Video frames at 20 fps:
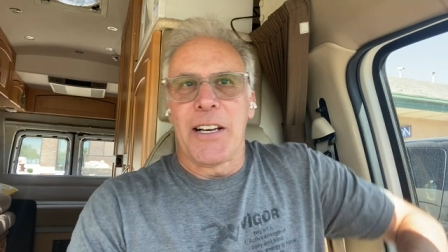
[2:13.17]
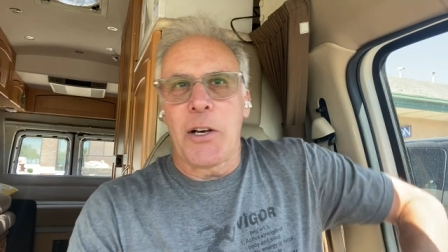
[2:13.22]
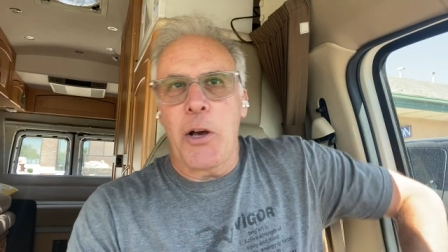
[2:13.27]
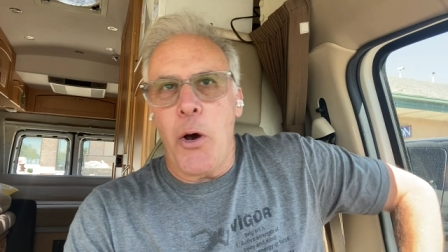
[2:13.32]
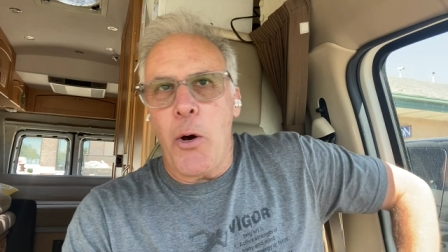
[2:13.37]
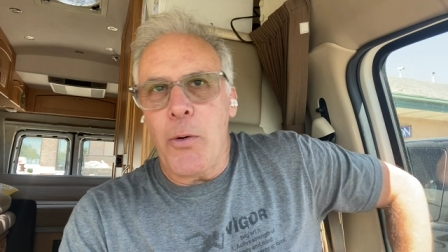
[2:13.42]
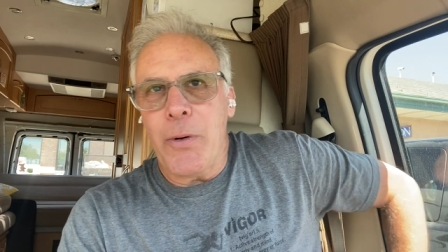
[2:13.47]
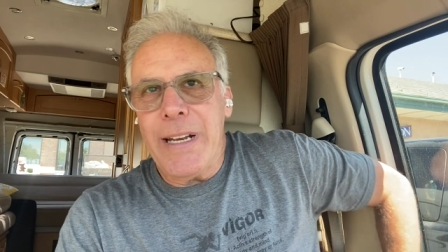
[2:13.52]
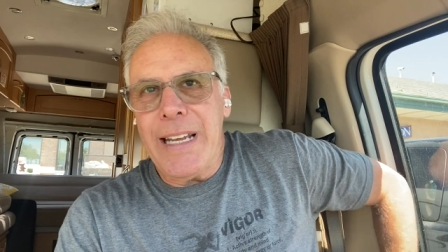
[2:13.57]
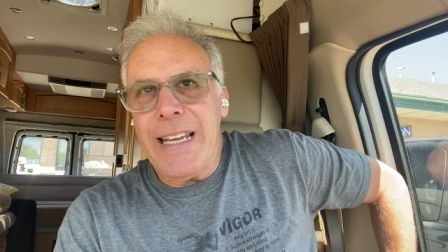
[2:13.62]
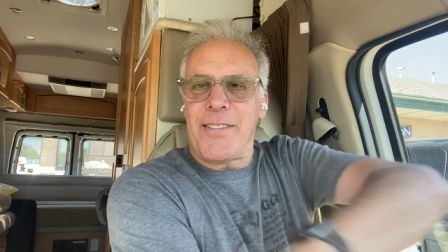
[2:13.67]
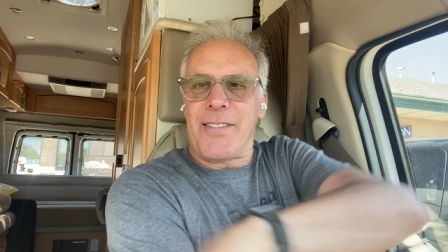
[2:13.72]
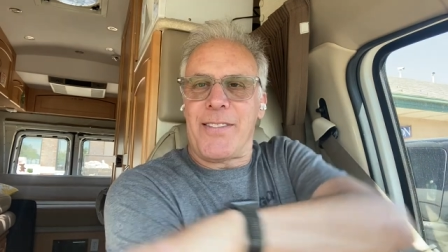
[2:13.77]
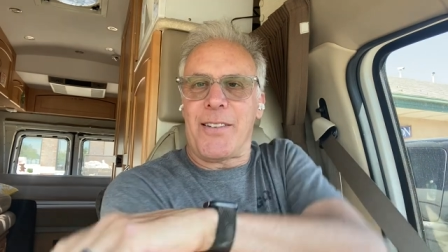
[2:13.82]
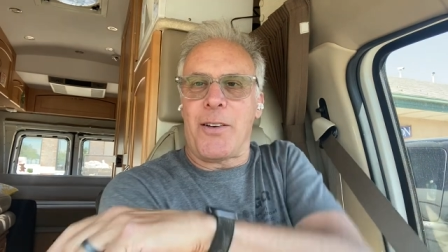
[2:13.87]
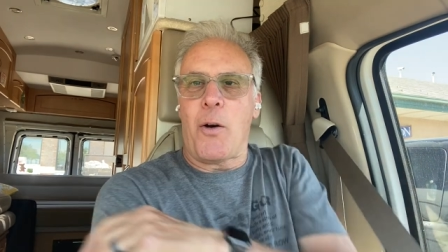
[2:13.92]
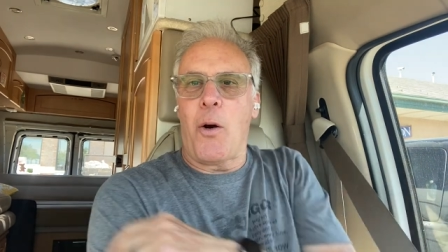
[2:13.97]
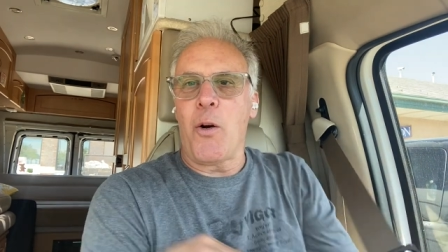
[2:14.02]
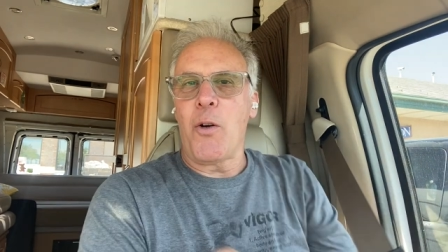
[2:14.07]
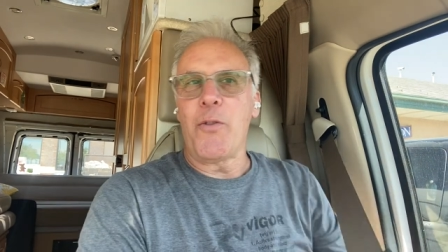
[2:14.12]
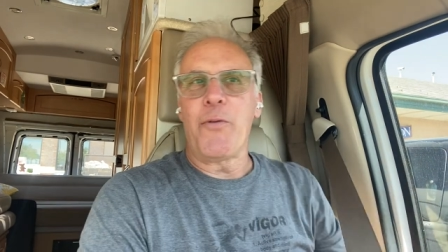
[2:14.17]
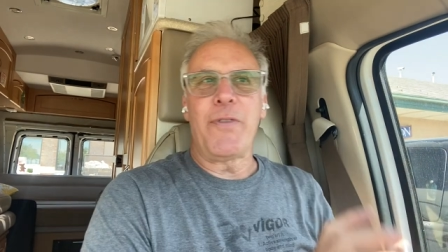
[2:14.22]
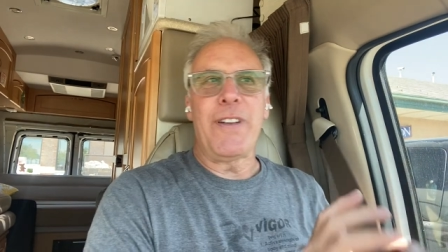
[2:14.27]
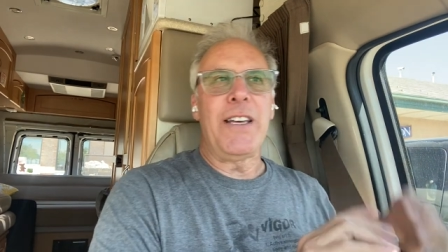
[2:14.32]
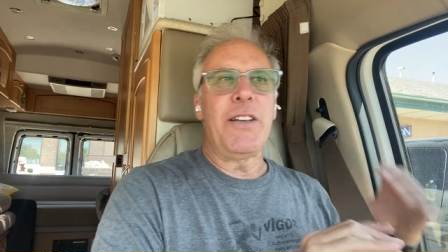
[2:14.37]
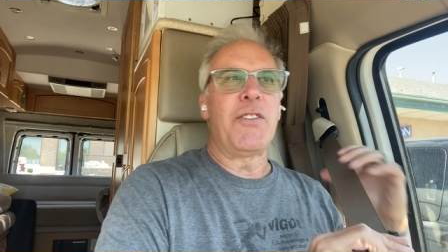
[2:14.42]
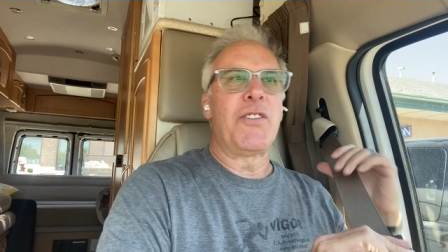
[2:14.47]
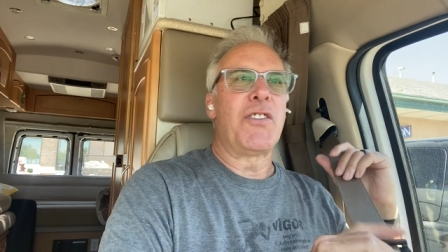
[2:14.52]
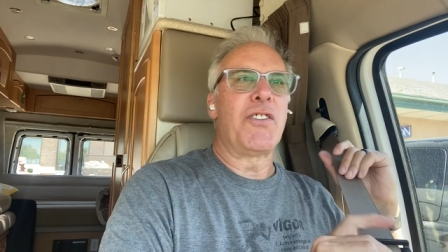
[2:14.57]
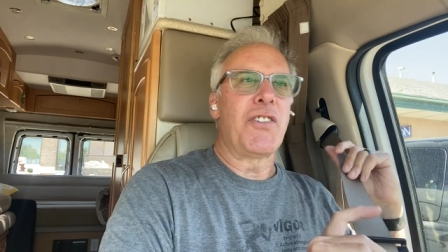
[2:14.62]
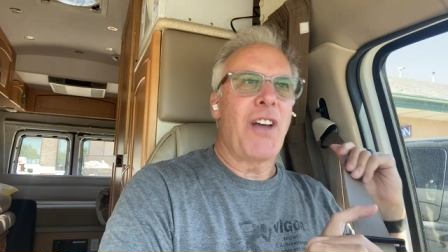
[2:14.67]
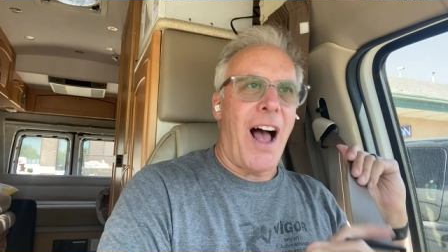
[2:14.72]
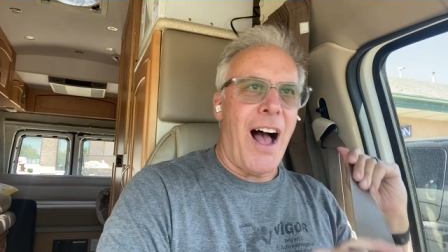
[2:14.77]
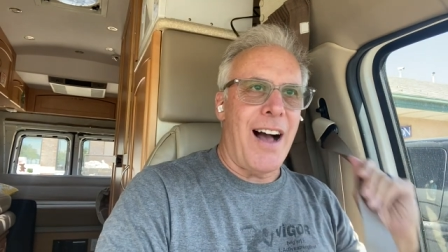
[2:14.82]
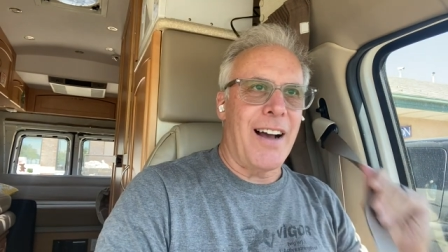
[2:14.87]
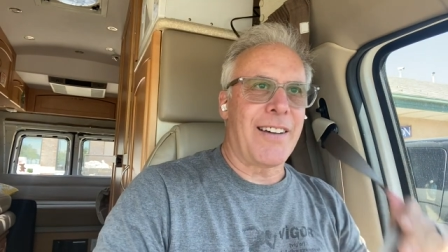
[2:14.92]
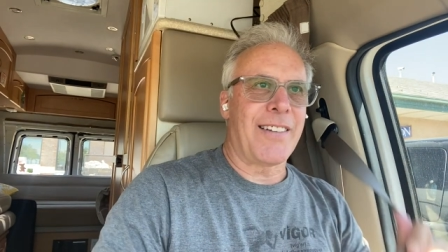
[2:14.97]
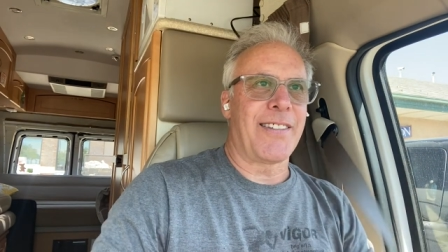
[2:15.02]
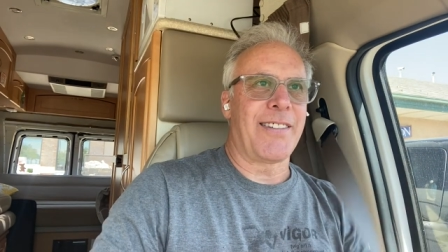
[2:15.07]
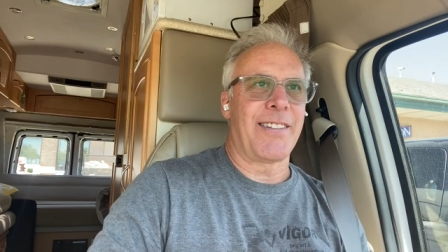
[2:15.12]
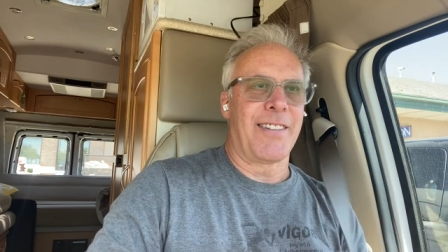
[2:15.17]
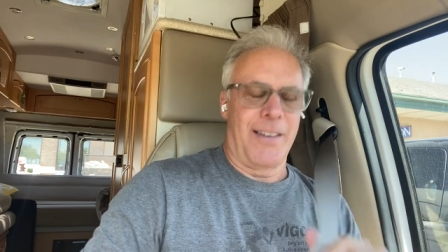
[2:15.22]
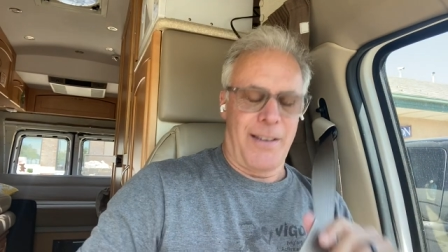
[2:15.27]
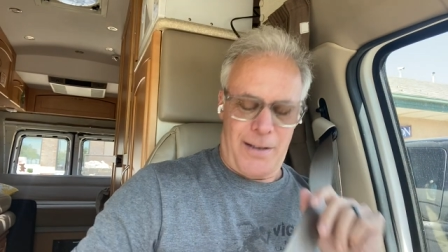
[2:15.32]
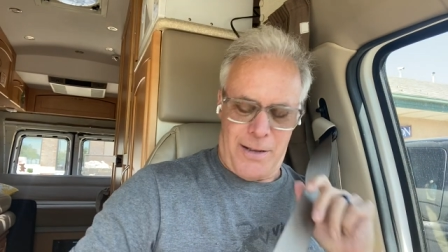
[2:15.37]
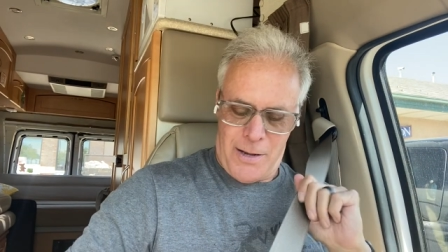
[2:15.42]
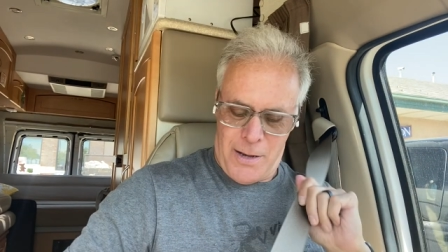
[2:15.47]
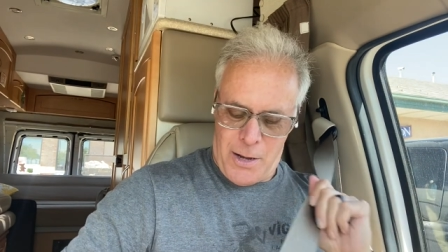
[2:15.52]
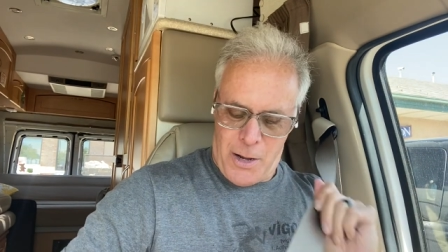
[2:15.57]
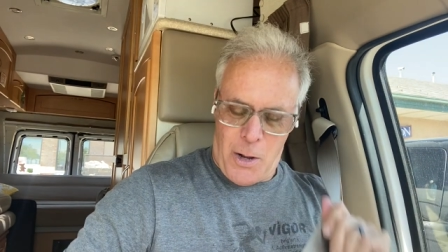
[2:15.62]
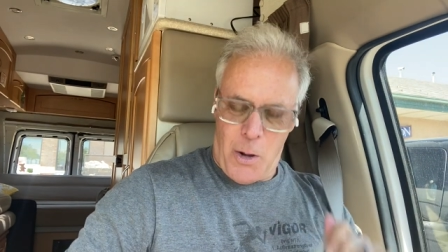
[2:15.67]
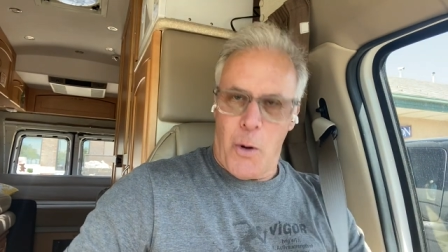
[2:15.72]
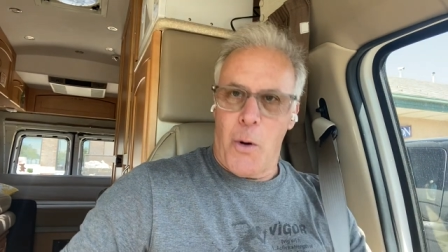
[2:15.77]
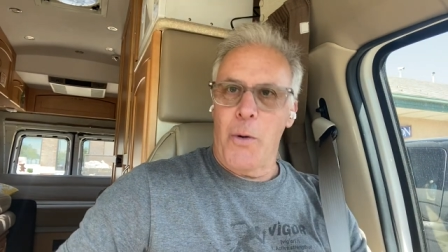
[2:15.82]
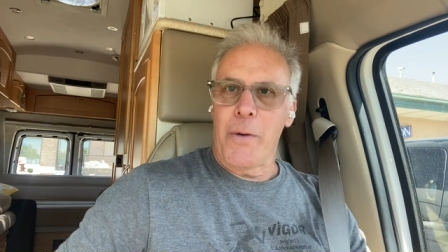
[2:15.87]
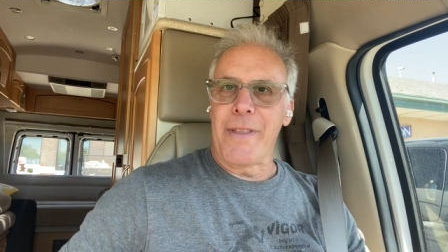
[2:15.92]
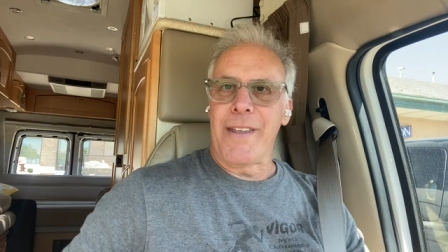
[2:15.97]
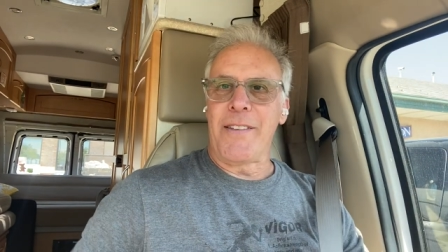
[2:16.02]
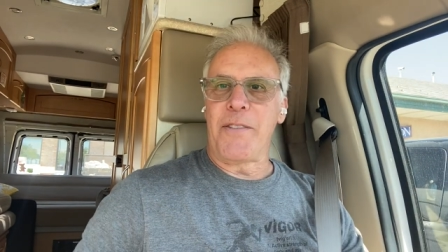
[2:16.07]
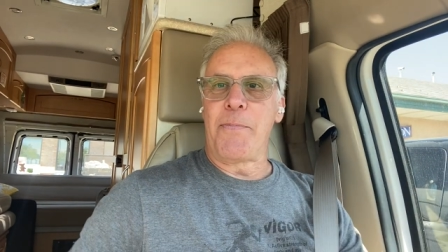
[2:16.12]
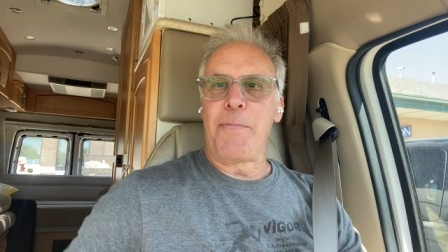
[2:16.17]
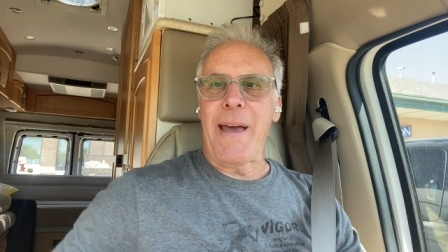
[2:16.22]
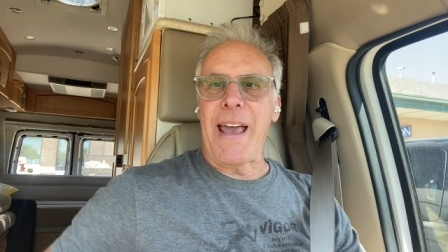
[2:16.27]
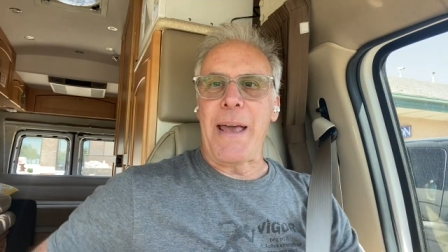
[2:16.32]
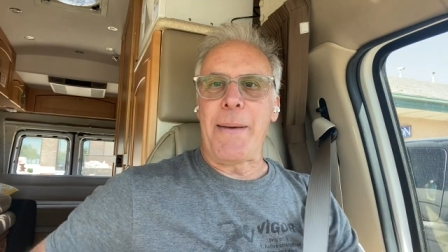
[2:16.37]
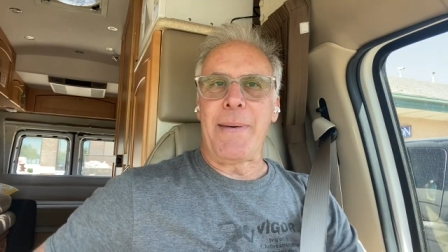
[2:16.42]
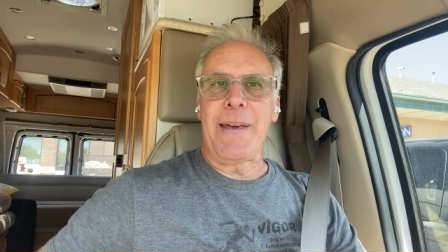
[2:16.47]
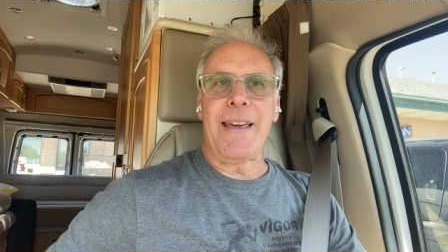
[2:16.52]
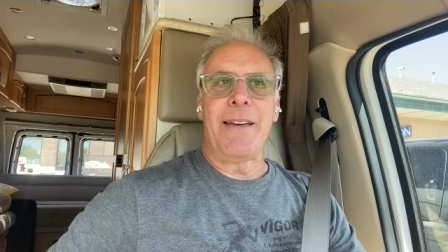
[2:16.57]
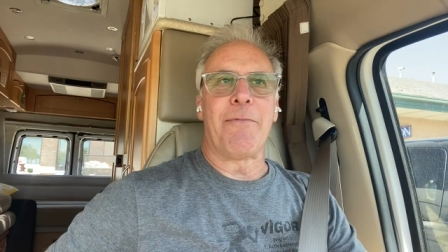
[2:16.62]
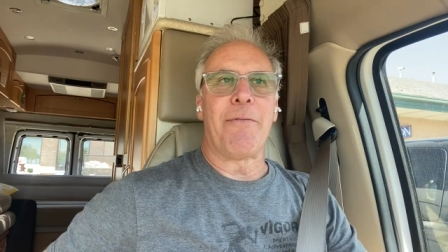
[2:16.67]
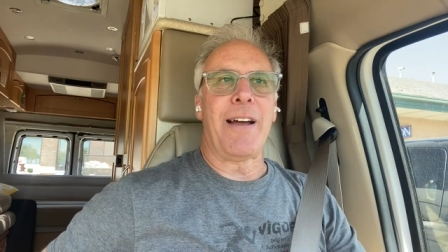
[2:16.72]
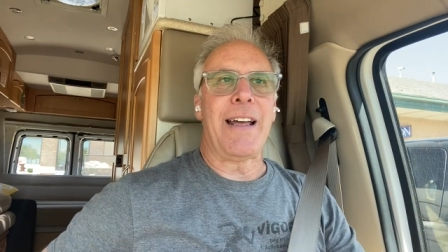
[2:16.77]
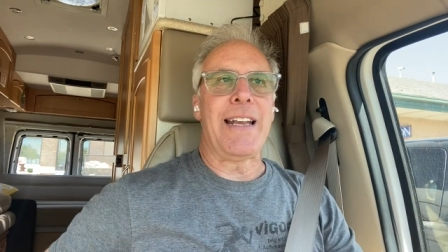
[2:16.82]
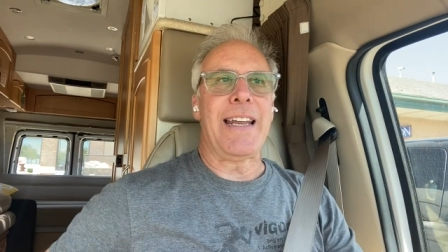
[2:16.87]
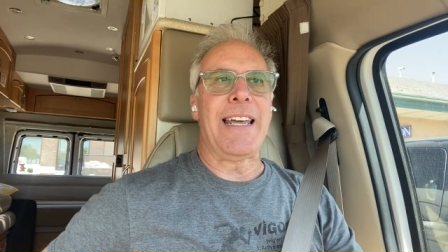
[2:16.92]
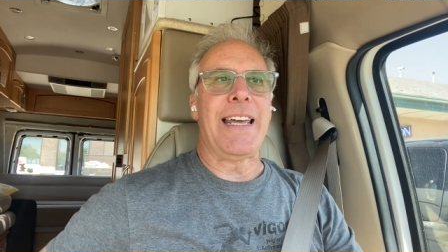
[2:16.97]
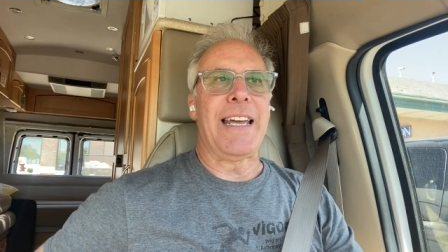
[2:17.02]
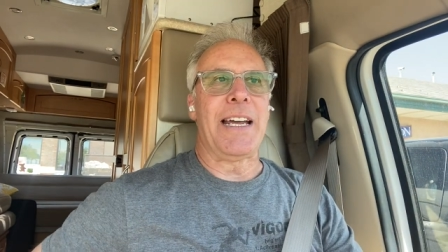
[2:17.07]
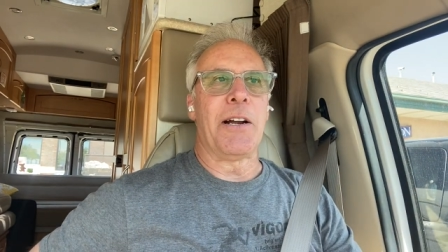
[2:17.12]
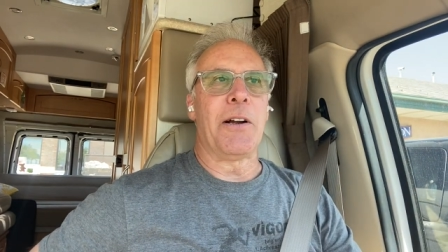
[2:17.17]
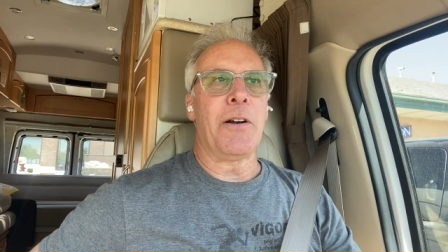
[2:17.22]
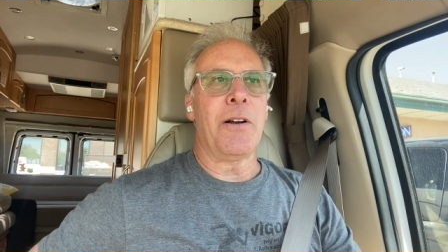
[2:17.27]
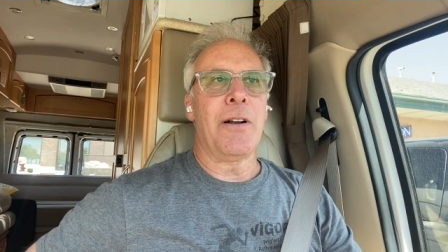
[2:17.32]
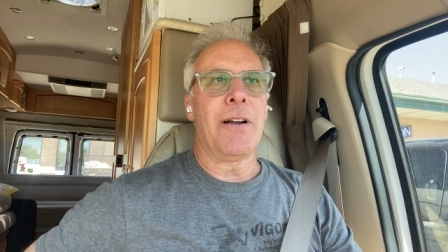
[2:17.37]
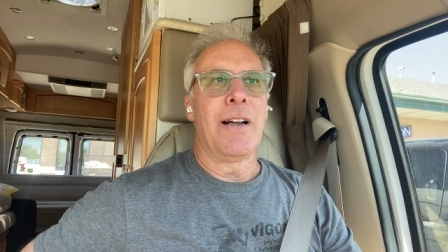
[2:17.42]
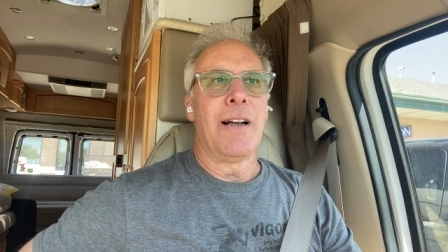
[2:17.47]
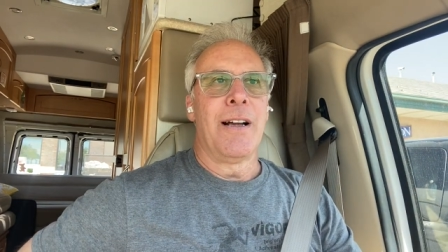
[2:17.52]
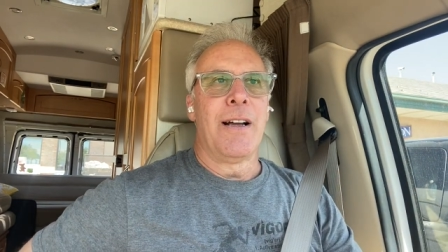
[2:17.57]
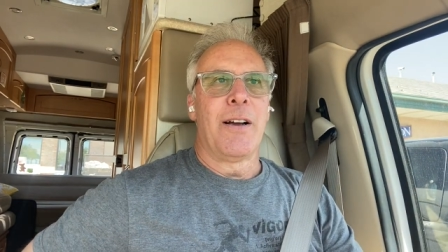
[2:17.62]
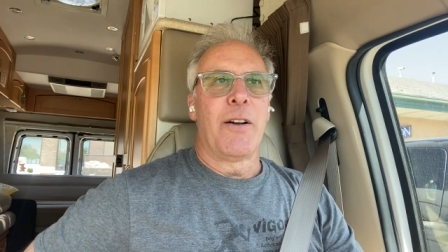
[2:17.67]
Koni's RV shocks on this baby right here.